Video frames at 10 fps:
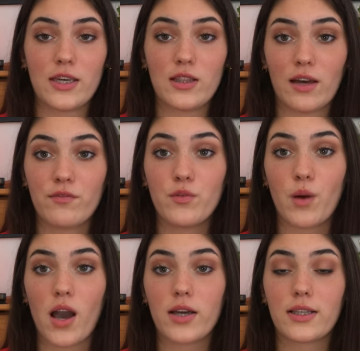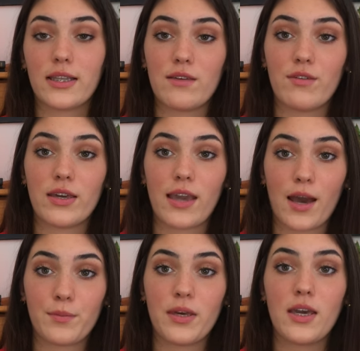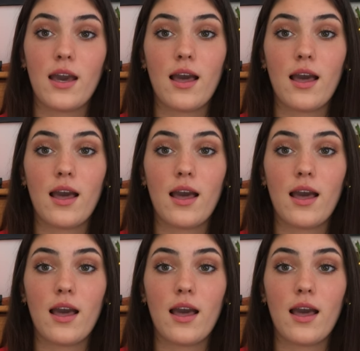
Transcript: left for work, leaving Abby,